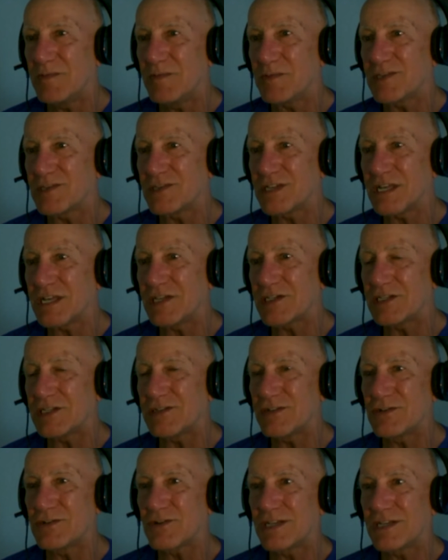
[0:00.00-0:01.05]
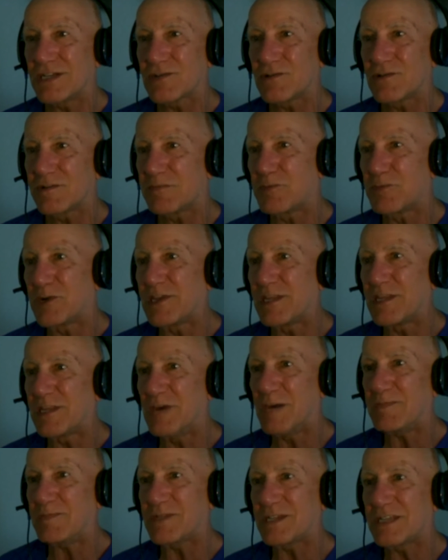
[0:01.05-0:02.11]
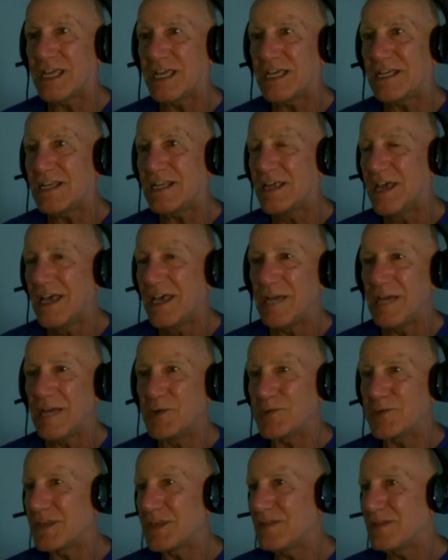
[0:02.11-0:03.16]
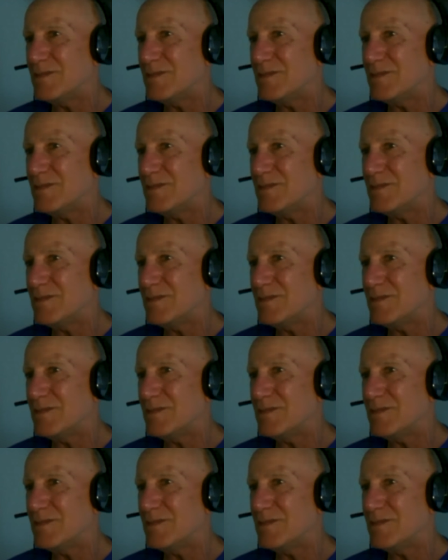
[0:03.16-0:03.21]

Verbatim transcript: presentations and tried to sort of bring them up to date and put them